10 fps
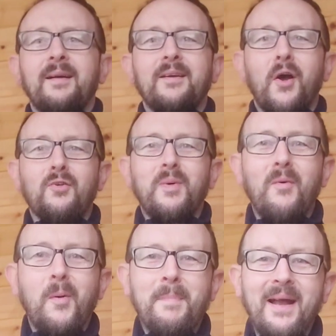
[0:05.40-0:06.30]
Guys,
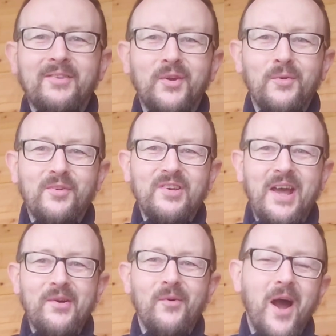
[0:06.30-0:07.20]
welcome back to the
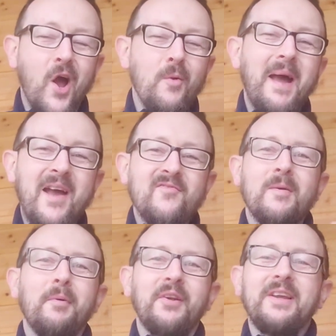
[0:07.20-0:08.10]
channel. I hope
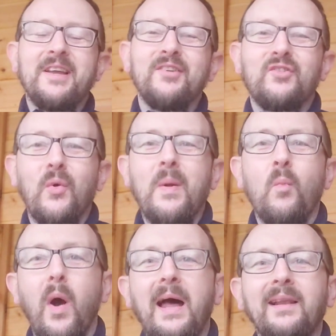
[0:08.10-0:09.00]
everybody is doing
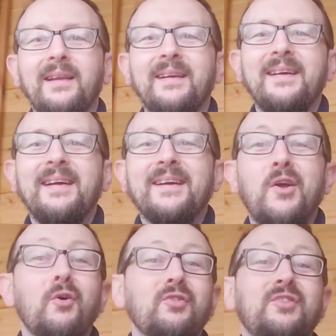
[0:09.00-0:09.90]
well.
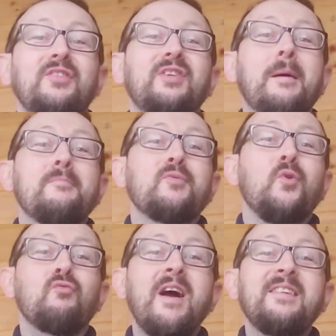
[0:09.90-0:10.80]
Gosh, December
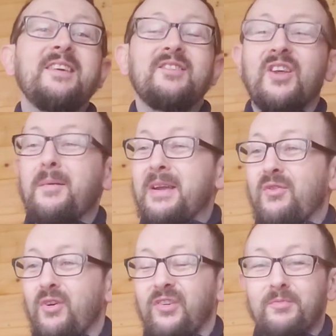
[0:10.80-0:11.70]
already. It's going to be
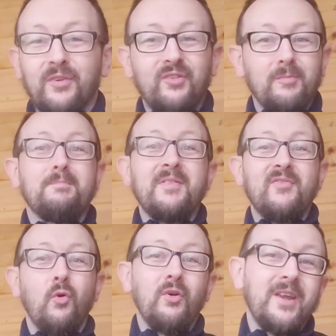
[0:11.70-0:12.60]
Christmas
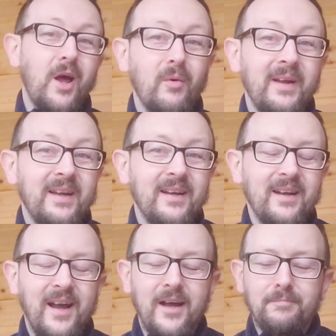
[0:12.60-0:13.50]
before you know it.
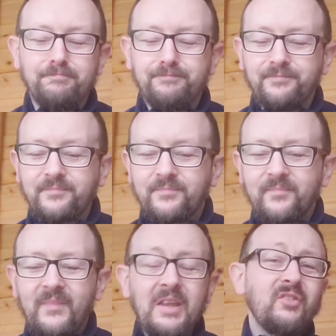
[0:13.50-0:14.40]

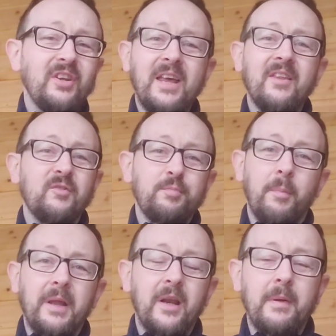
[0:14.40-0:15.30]
So yeah, this is
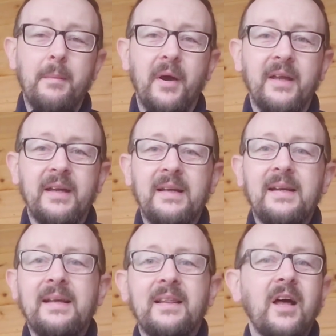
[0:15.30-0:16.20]
probably going to be my
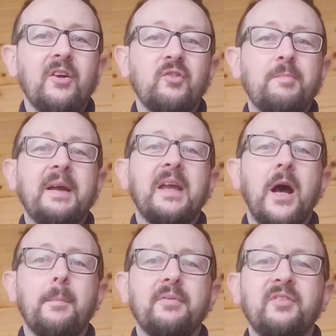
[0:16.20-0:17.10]
last
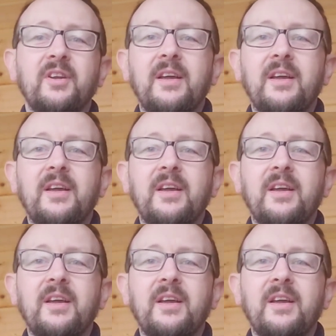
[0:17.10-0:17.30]
pickups.